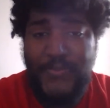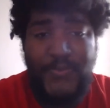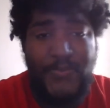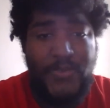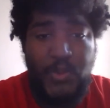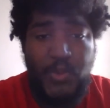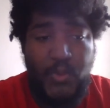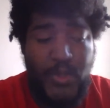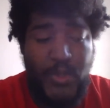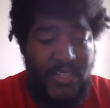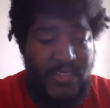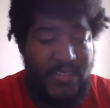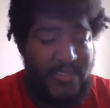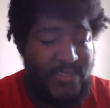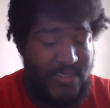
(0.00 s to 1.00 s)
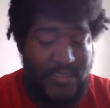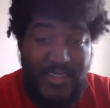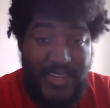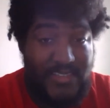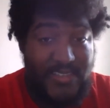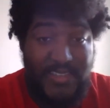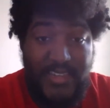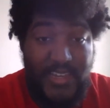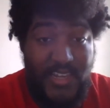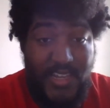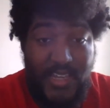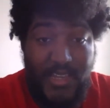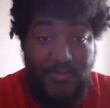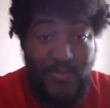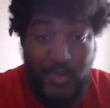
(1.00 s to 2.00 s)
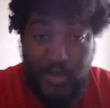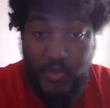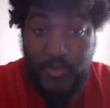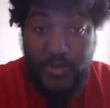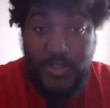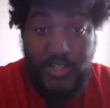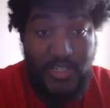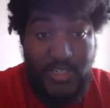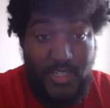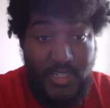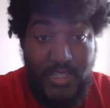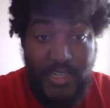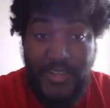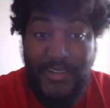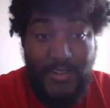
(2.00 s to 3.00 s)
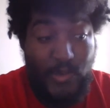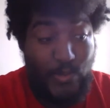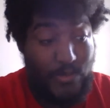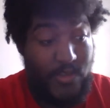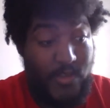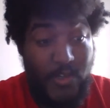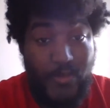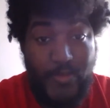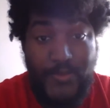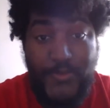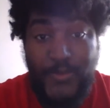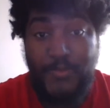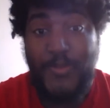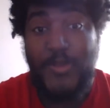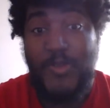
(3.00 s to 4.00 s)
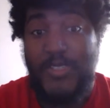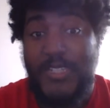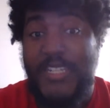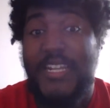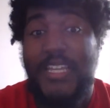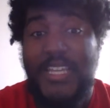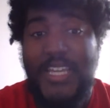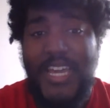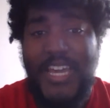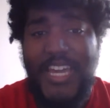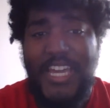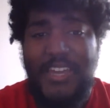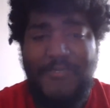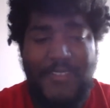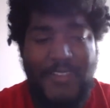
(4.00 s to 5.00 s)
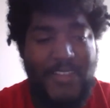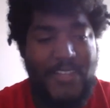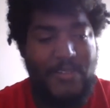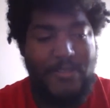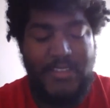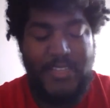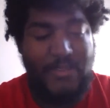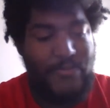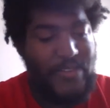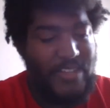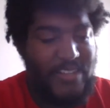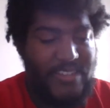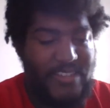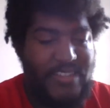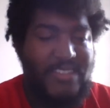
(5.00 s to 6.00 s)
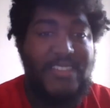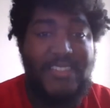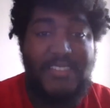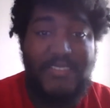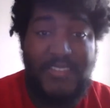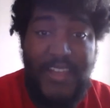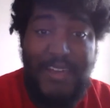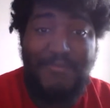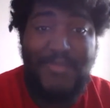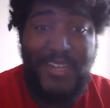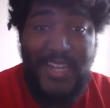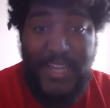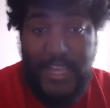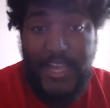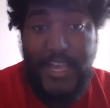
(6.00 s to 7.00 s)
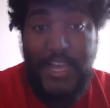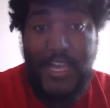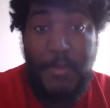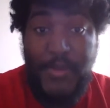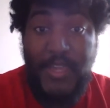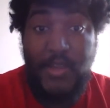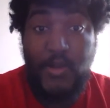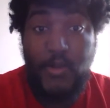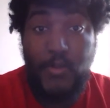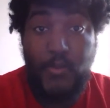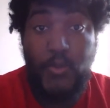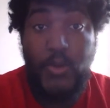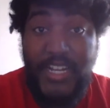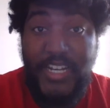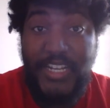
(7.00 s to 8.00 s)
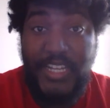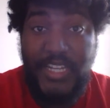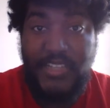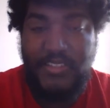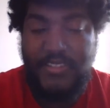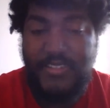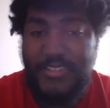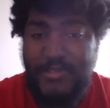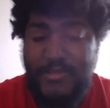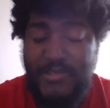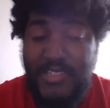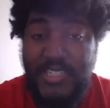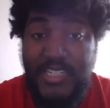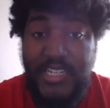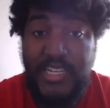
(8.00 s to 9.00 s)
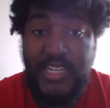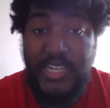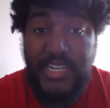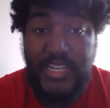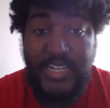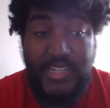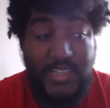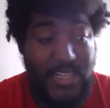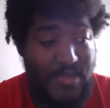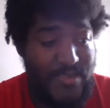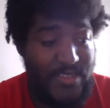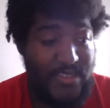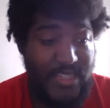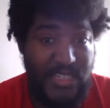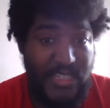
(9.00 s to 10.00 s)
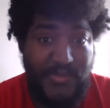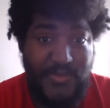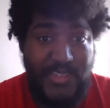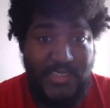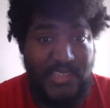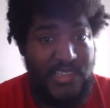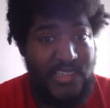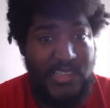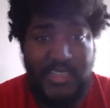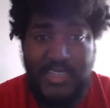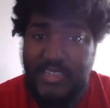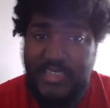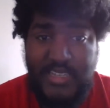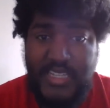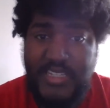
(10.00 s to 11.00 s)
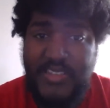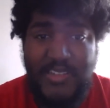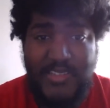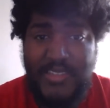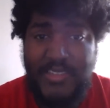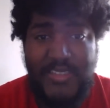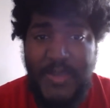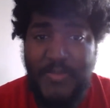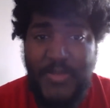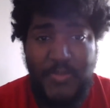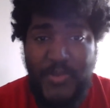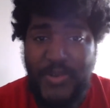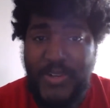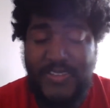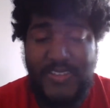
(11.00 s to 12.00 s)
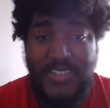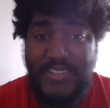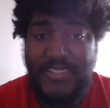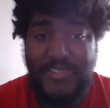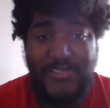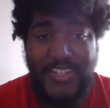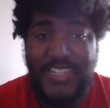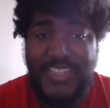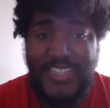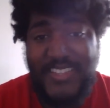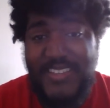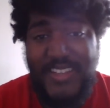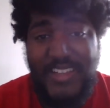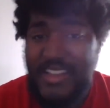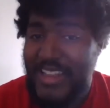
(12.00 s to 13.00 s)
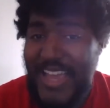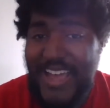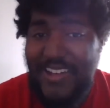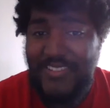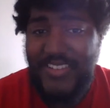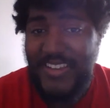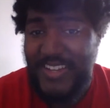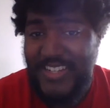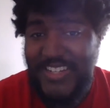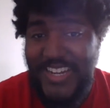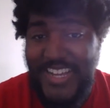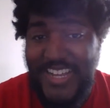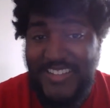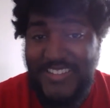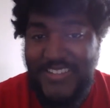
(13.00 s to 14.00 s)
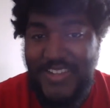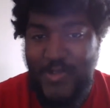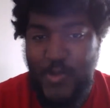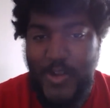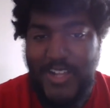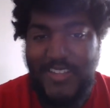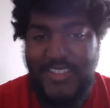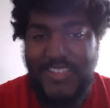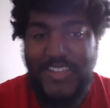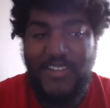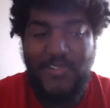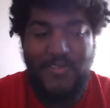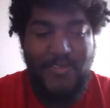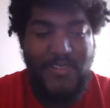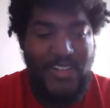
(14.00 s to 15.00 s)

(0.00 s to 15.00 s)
few weeks. Texas A&M, Georgia, Oklahoma for most of the game. The defense stepped up when it needs to. And Clemson's defense has also stepped up when it's needed to. It doesn't allow touchdowns in the red zone,